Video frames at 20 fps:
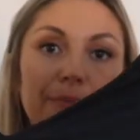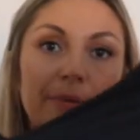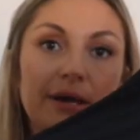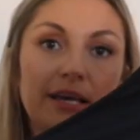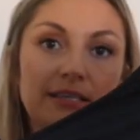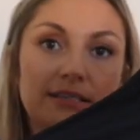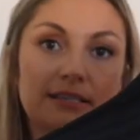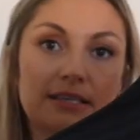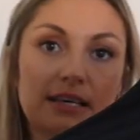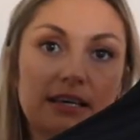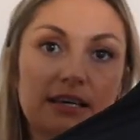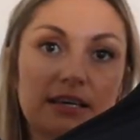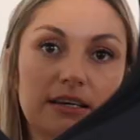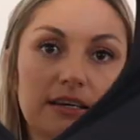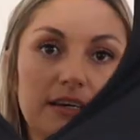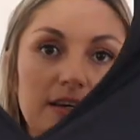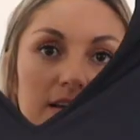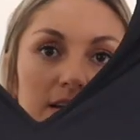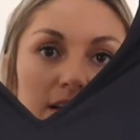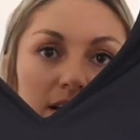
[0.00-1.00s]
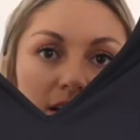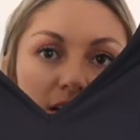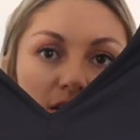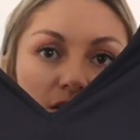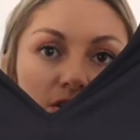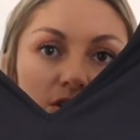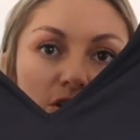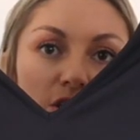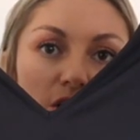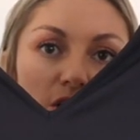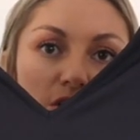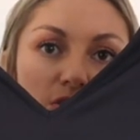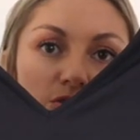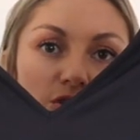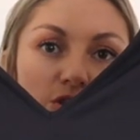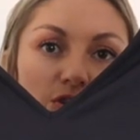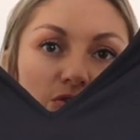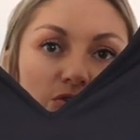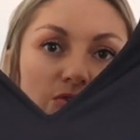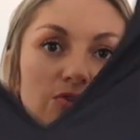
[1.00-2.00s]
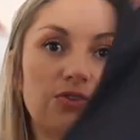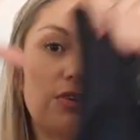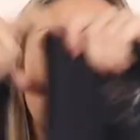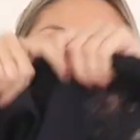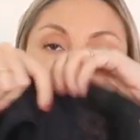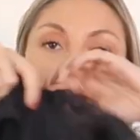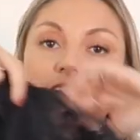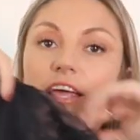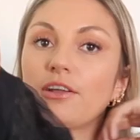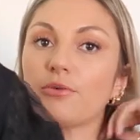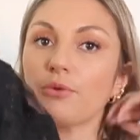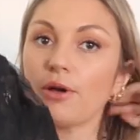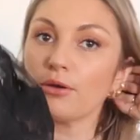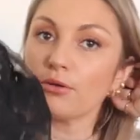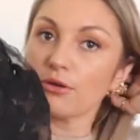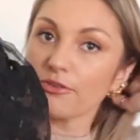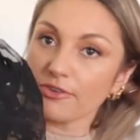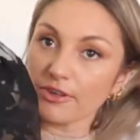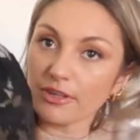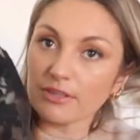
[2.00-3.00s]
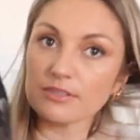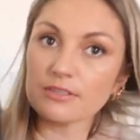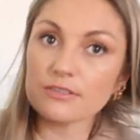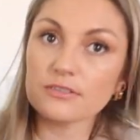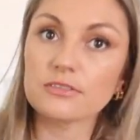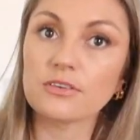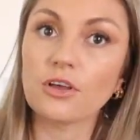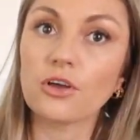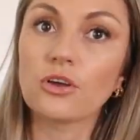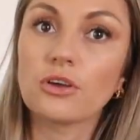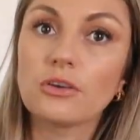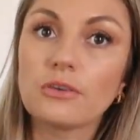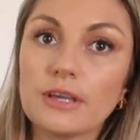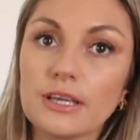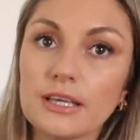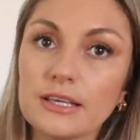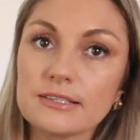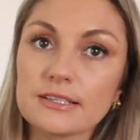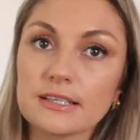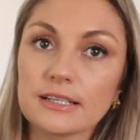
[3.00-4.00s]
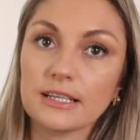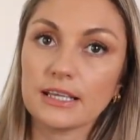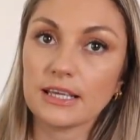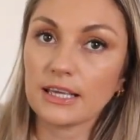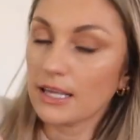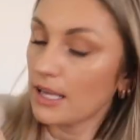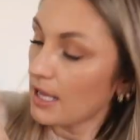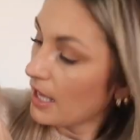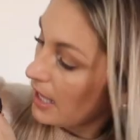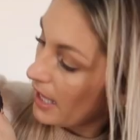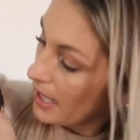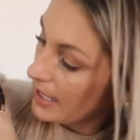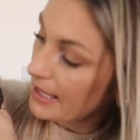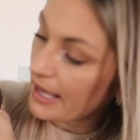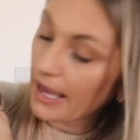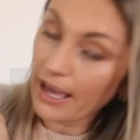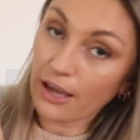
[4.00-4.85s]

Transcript: A basic, you know, you could just get away with it so easily and